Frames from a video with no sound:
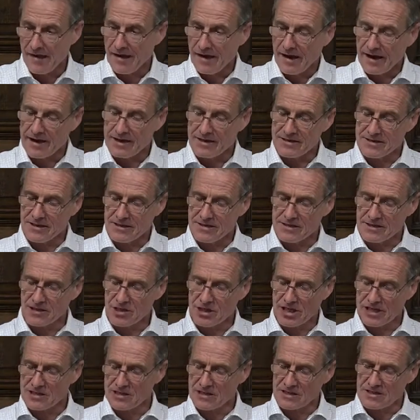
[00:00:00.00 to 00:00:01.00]
And it does
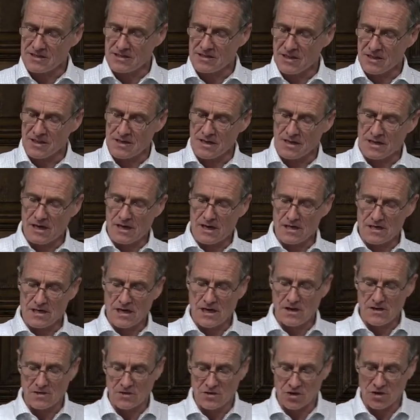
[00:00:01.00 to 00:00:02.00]
suggest, doesn't it, that in our
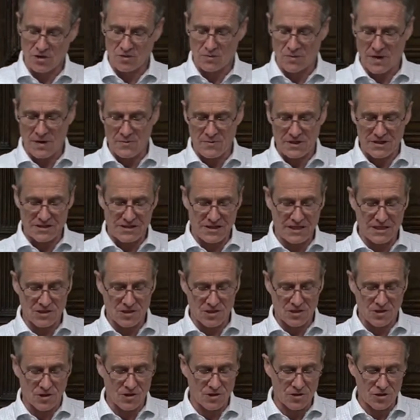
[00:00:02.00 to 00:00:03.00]
culture where we seek
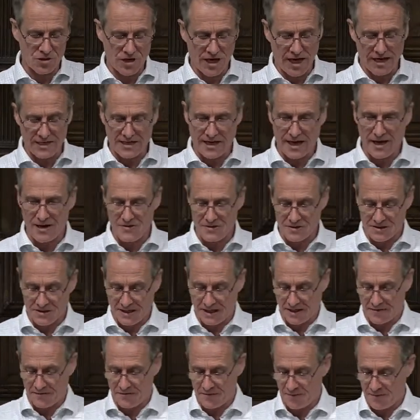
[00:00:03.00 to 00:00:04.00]
to contract out
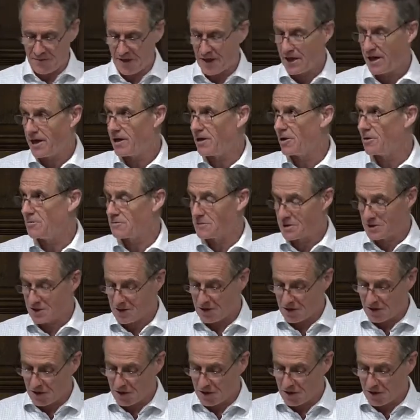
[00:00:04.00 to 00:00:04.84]
death from the home to the